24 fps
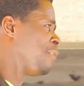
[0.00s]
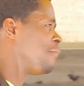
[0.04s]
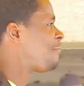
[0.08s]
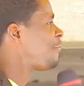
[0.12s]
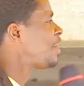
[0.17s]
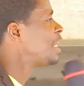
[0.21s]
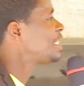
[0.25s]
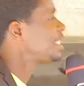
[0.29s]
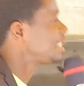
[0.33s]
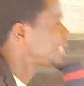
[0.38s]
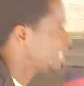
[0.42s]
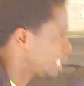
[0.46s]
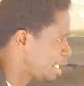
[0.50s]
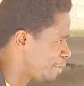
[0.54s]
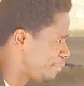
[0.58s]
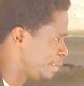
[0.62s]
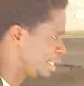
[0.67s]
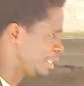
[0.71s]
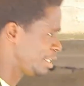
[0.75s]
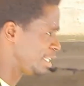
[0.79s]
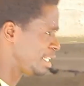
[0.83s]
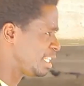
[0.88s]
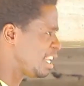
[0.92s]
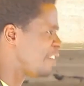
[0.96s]

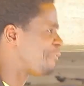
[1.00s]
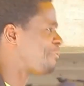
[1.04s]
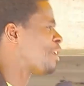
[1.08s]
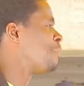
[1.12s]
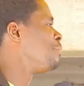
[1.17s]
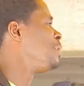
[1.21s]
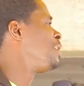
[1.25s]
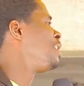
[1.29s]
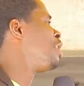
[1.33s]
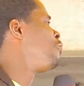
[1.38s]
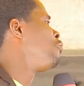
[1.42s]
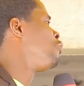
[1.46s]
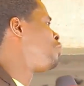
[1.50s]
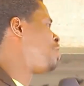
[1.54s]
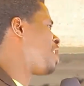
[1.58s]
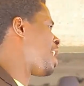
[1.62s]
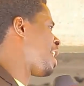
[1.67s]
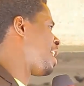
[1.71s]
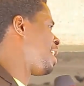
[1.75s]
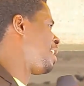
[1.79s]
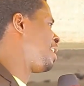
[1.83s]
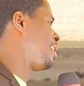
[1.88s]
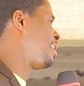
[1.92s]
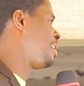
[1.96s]
Fatchel, na family in
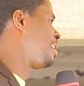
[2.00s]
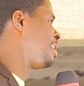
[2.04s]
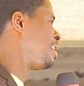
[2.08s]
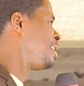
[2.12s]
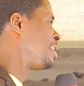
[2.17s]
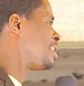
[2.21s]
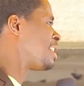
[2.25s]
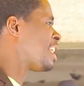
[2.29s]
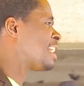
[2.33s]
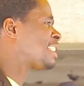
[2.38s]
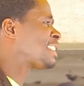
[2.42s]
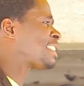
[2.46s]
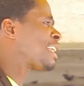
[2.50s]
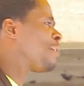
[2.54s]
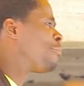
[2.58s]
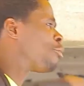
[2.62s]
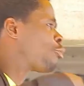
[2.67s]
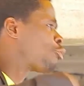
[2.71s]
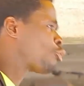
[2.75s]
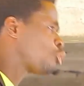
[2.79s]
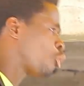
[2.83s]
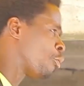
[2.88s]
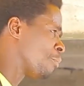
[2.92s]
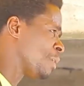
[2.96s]
me, na
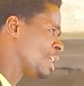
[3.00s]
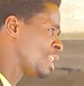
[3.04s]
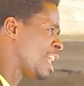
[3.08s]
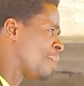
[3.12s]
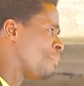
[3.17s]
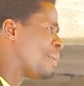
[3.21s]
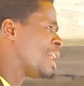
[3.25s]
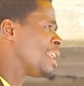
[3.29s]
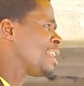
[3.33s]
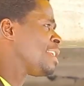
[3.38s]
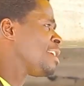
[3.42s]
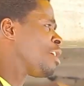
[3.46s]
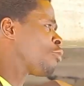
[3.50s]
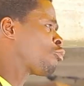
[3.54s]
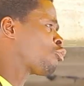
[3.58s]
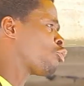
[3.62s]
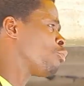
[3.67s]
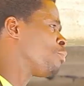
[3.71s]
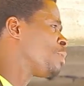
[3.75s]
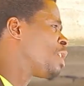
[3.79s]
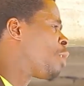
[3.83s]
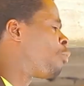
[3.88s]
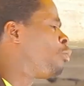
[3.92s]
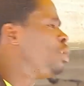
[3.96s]
some Tommy, Nama near
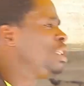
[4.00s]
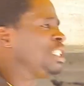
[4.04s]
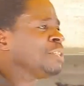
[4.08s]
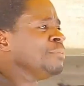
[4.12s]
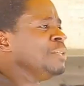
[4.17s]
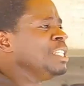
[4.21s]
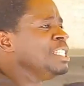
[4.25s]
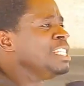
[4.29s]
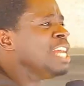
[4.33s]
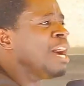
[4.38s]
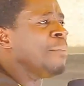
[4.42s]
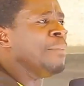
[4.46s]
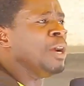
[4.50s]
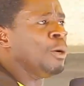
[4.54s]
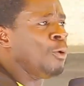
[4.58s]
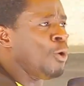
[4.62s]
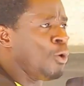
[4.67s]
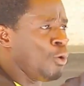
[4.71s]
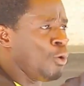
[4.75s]
to me, I wouldn't be yammer.